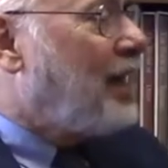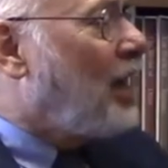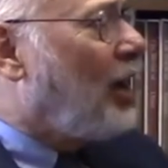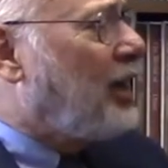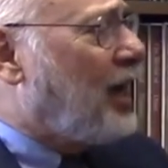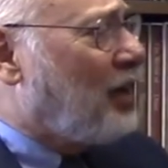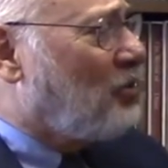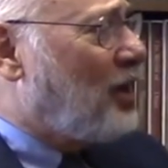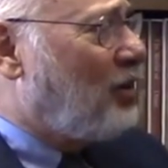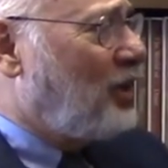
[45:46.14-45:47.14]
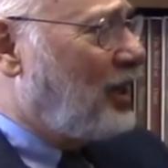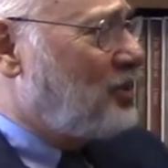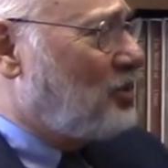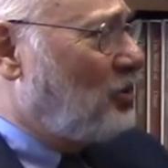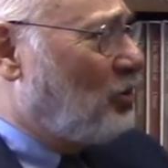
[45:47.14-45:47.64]
Now, I gather
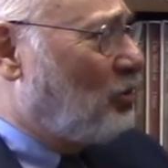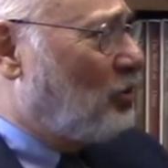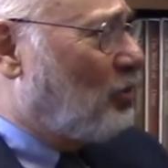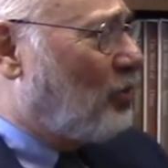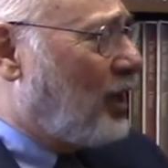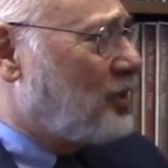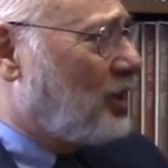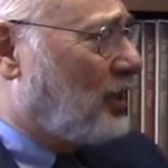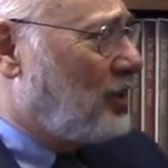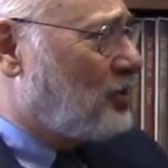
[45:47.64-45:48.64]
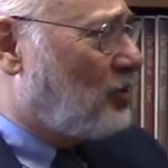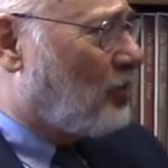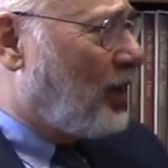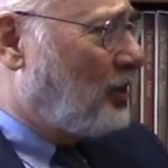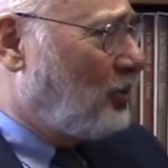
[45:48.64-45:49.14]
nowadays your your project is to
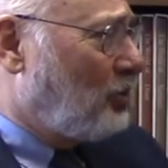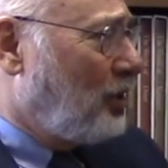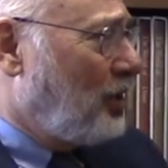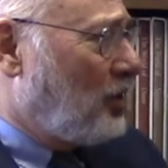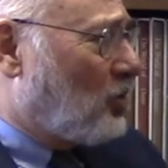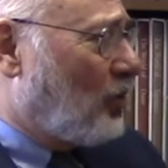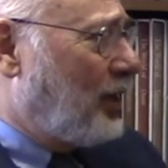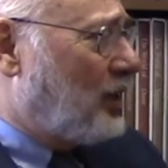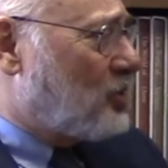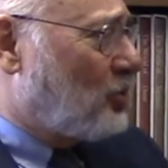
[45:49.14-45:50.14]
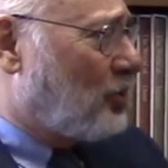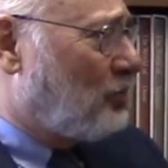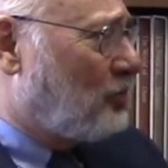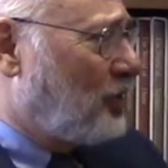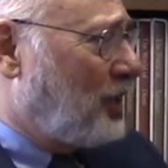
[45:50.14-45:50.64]
try to create a sort
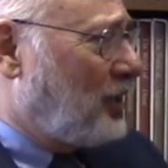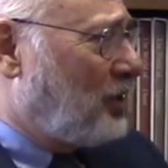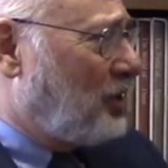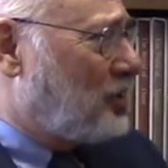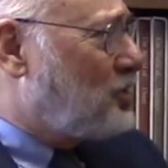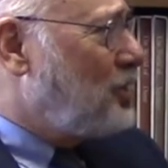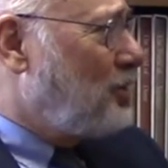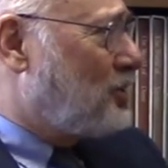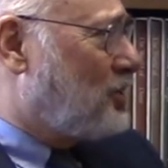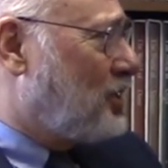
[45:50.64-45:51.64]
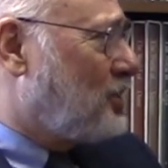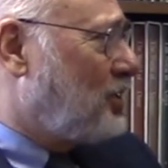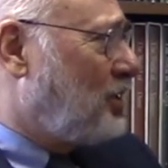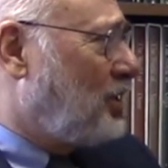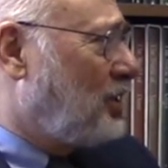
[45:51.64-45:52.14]
of a synthesis
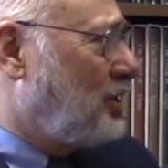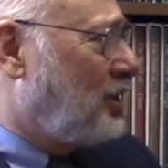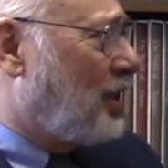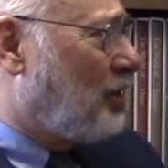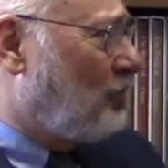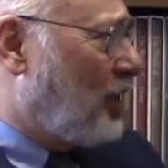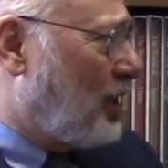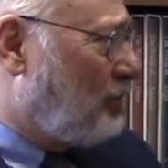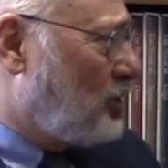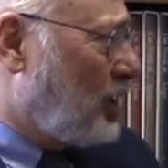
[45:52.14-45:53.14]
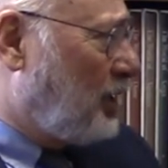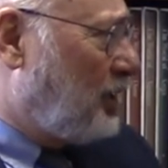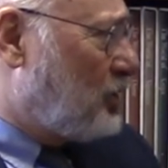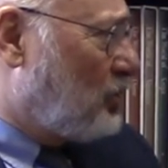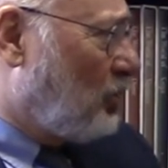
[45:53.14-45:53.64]
in, in out of out of
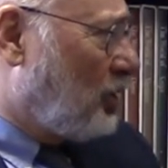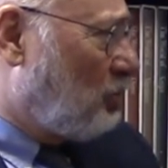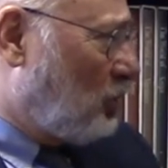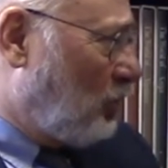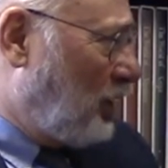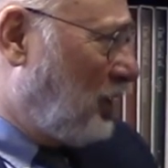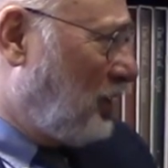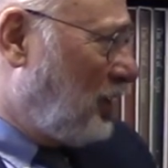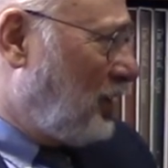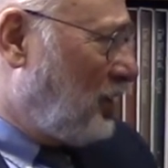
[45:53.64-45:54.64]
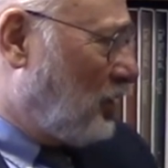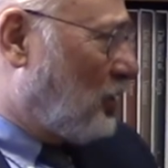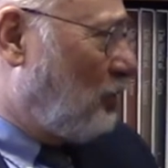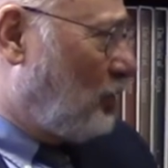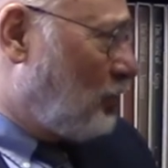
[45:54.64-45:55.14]
Chinese thought between the
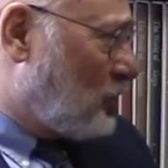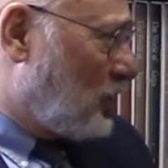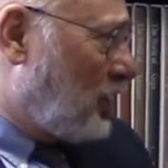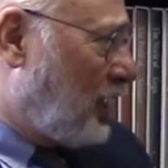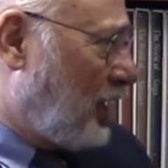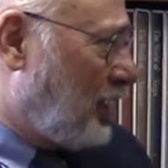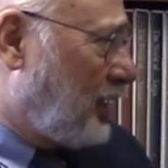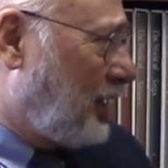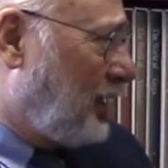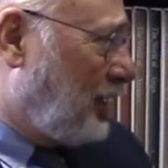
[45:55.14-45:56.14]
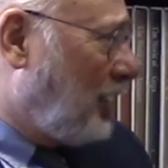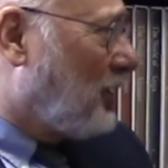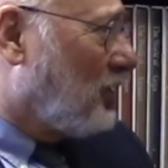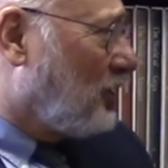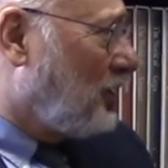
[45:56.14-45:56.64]
Confucian and the
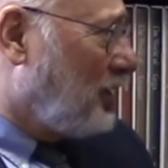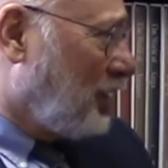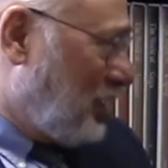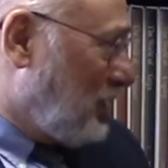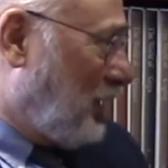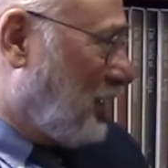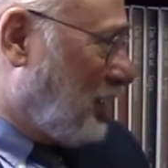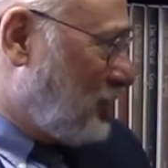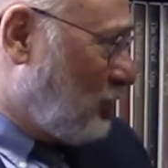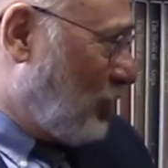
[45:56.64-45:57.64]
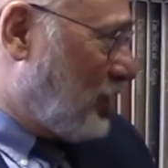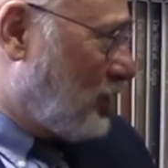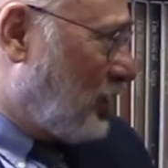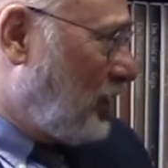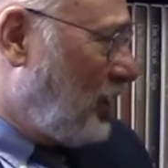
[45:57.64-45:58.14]
legal legalist
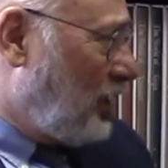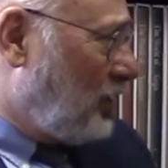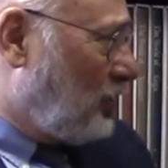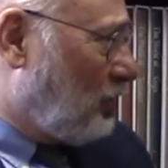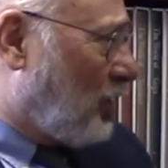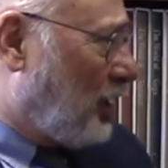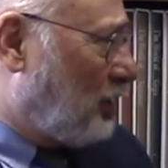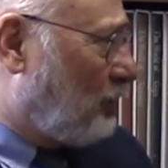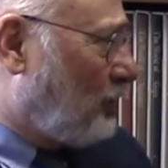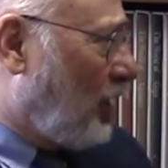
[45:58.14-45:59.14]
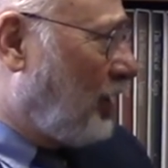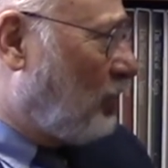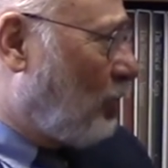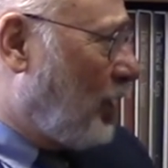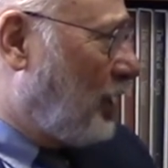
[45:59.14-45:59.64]
tradition, to kind of find
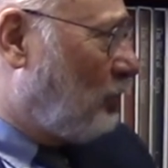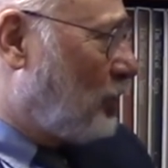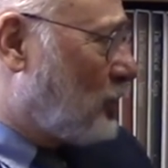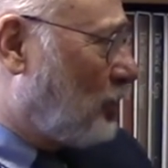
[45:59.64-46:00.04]
a way in which